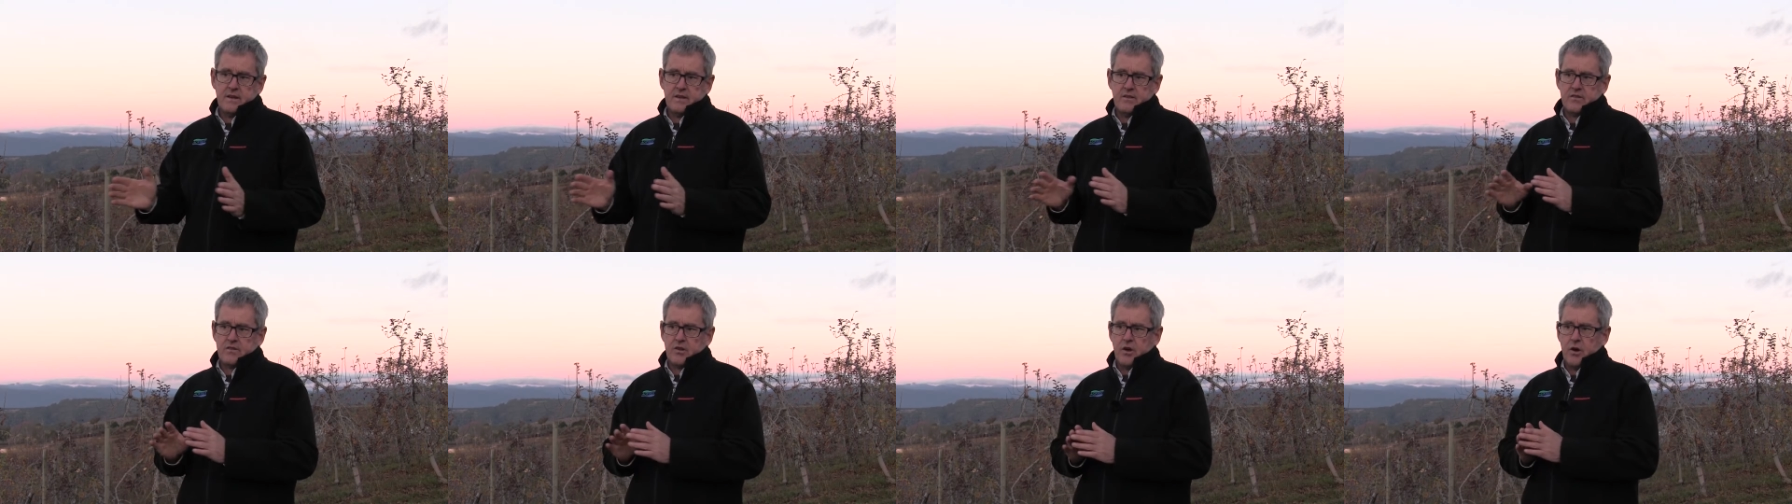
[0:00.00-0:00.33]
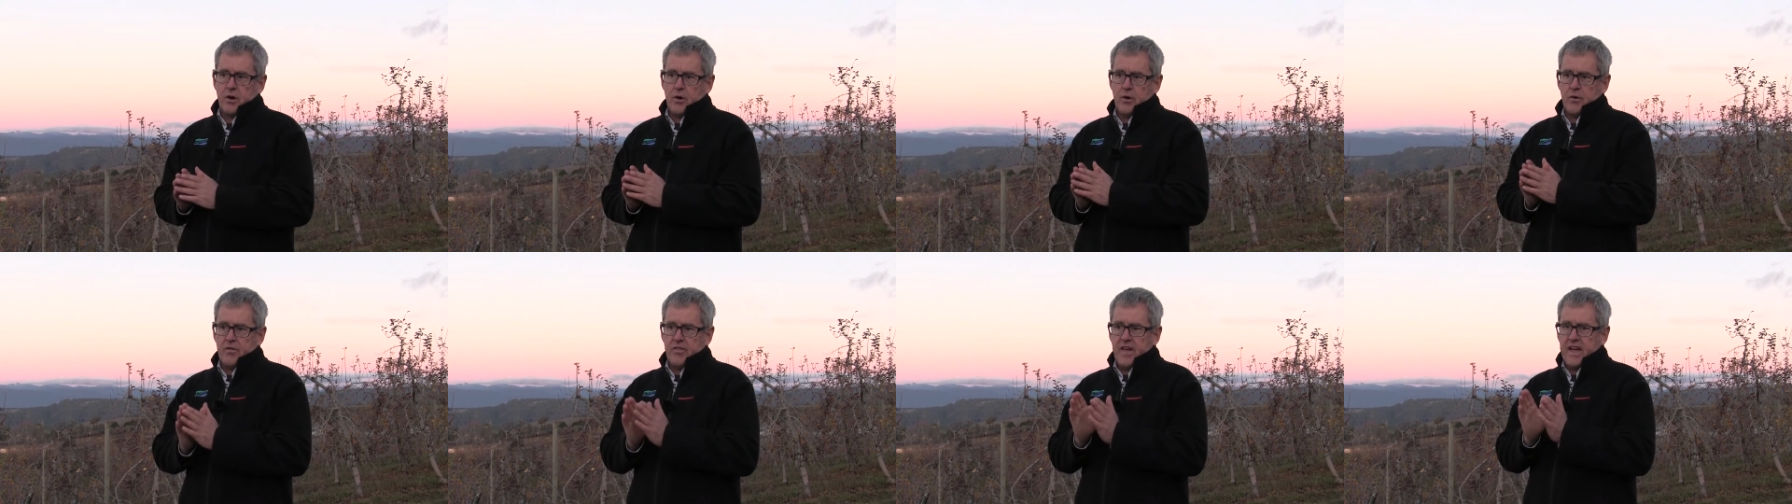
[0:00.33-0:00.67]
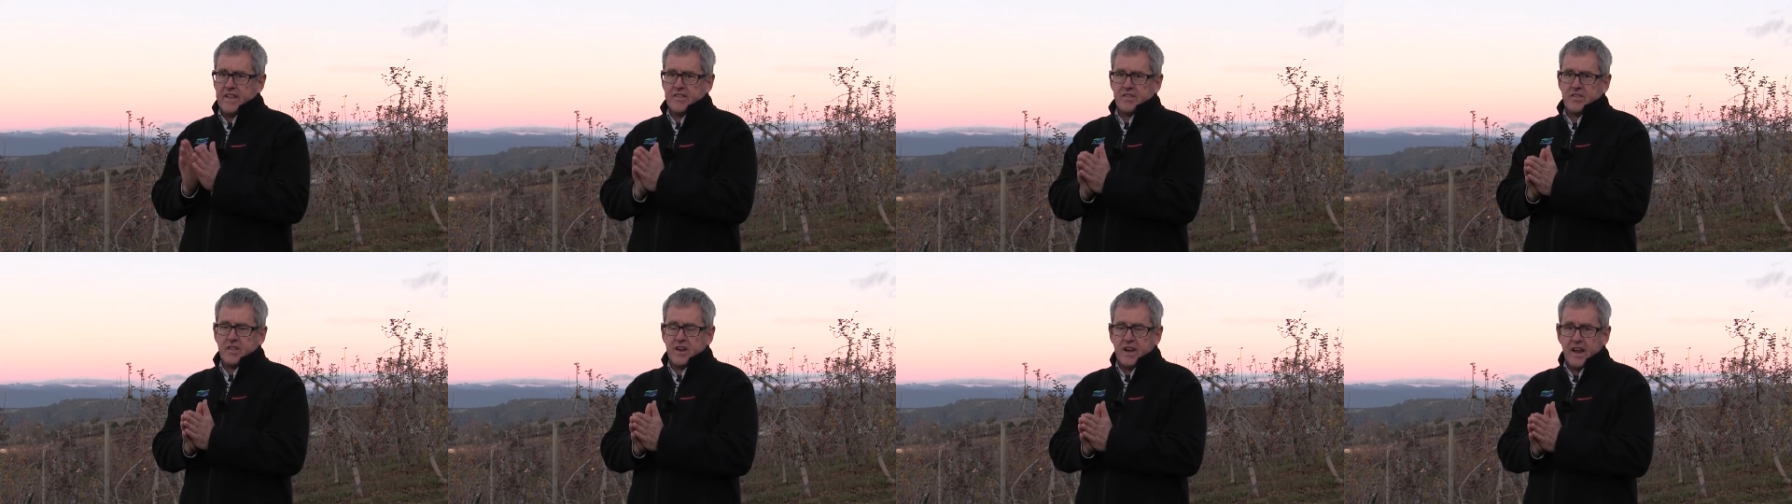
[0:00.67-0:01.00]
So
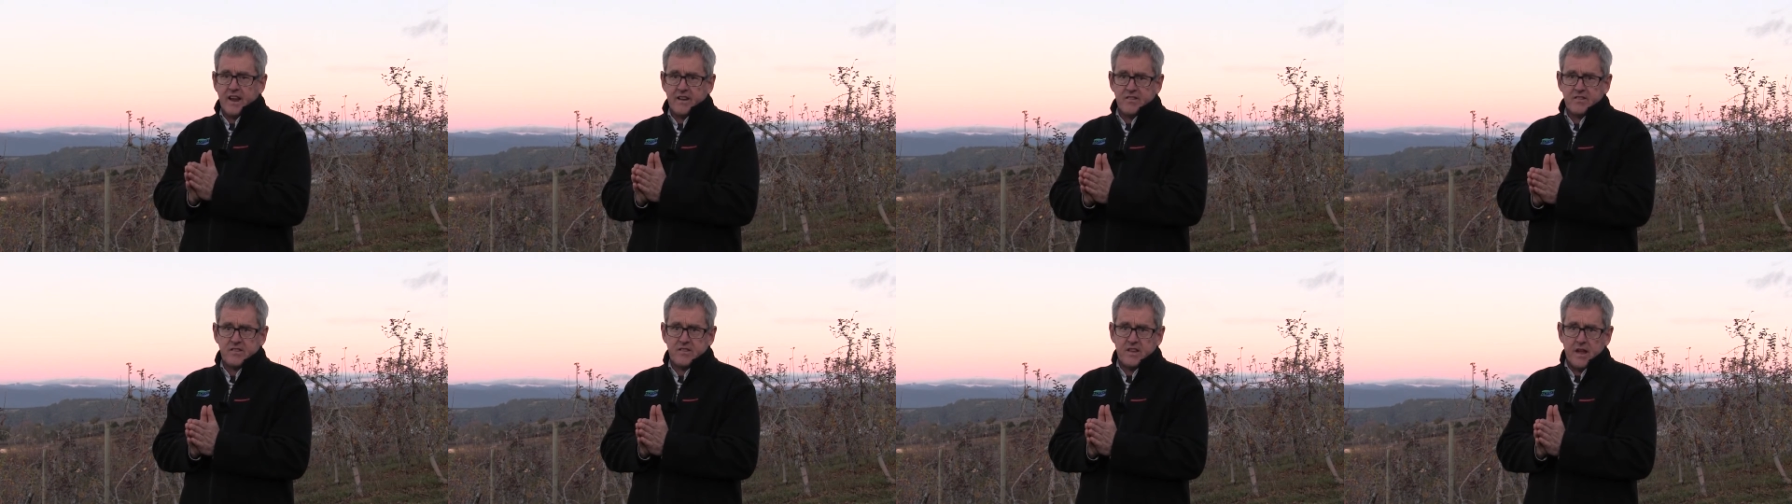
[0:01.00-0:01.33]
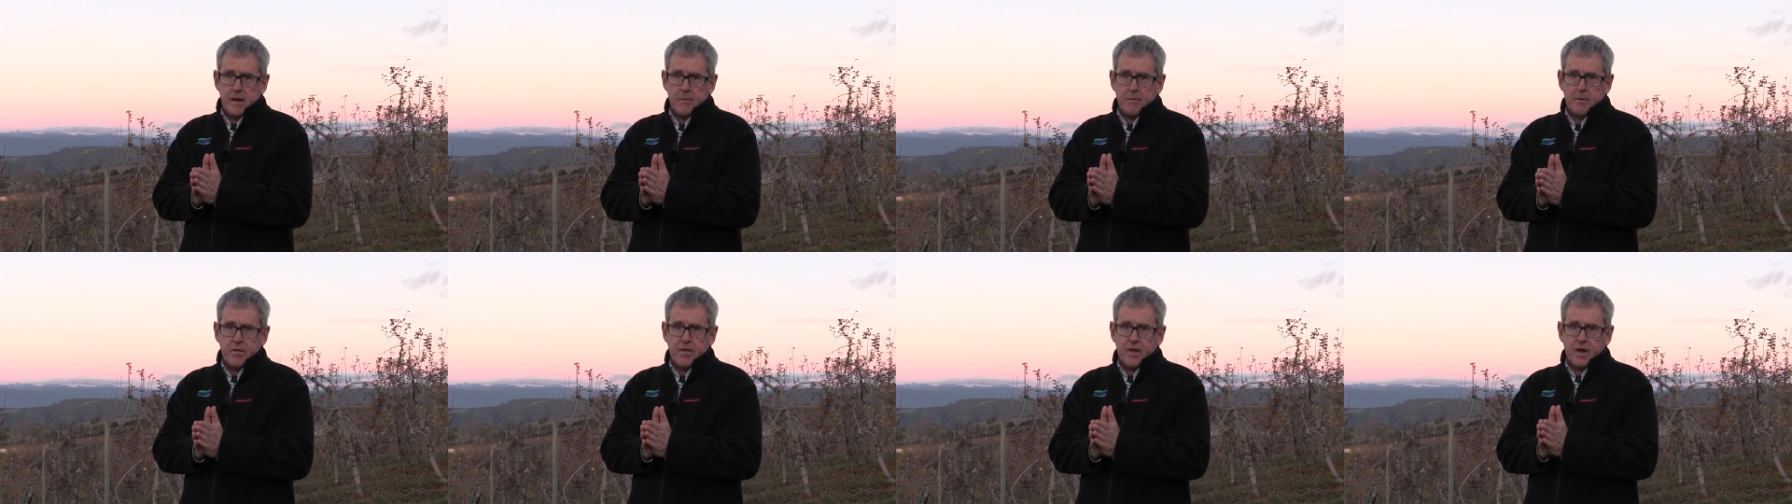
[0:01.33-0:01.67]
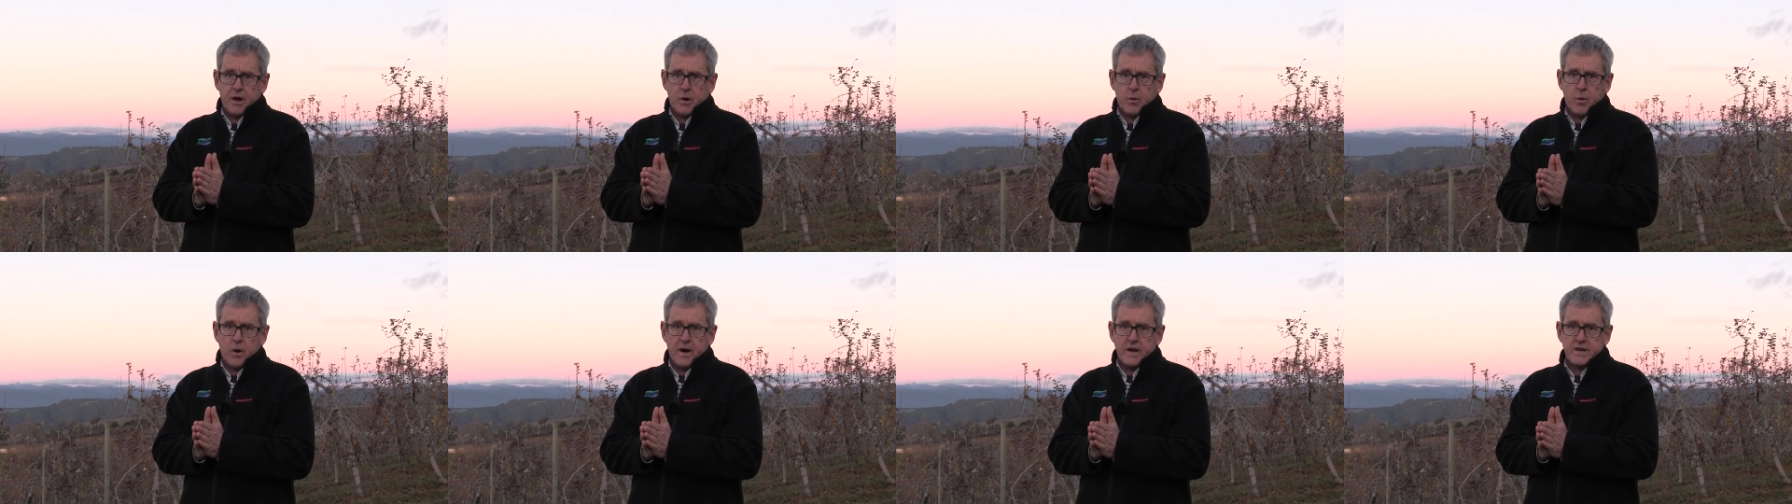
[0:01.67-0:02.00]
that's the next step in the
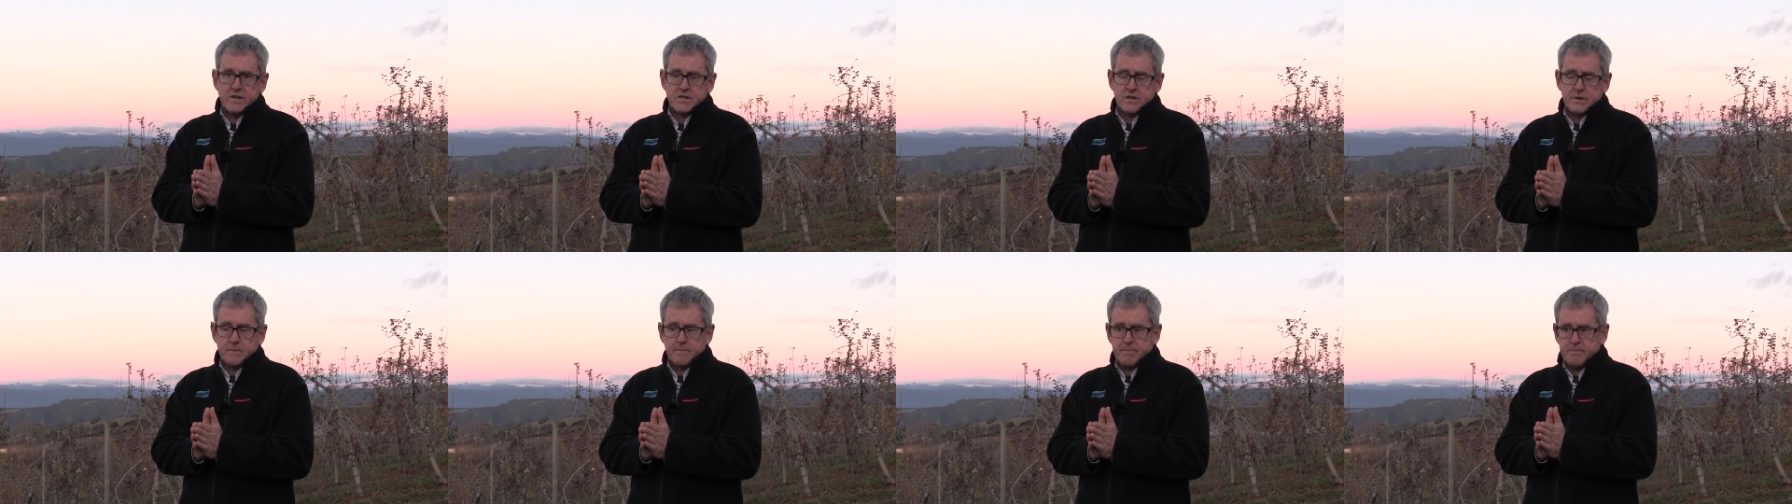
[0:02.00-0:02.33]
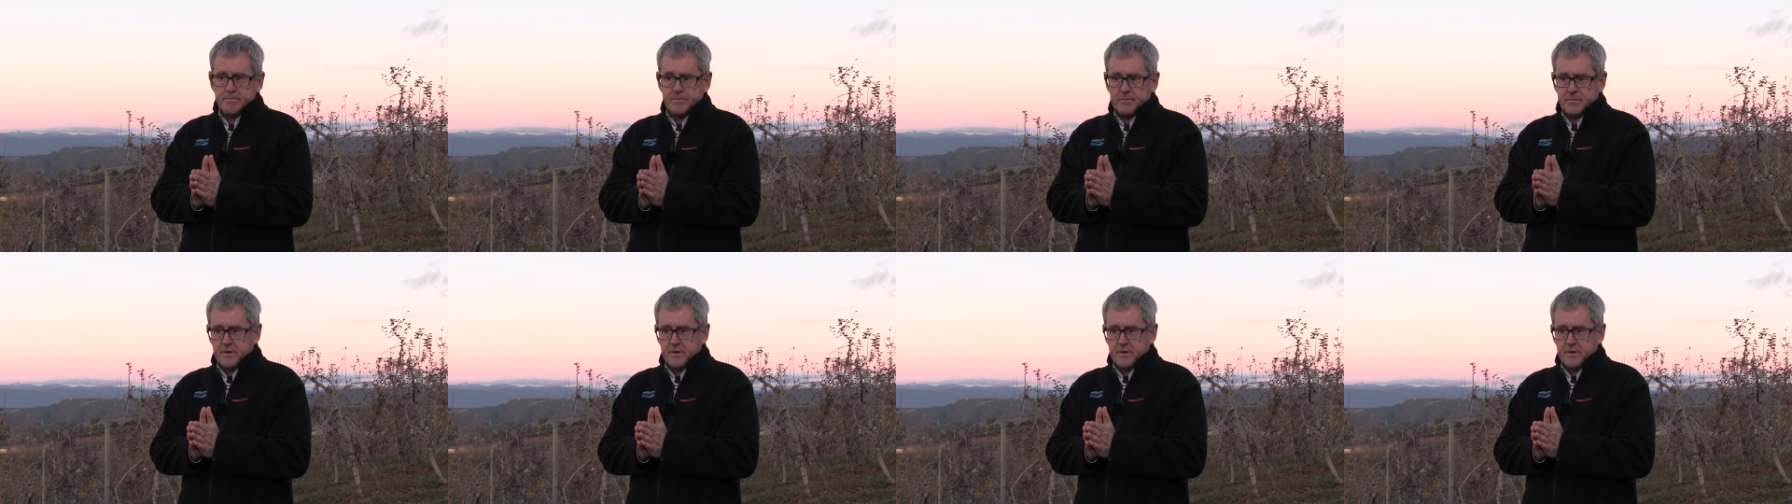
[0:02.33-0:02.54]
equation.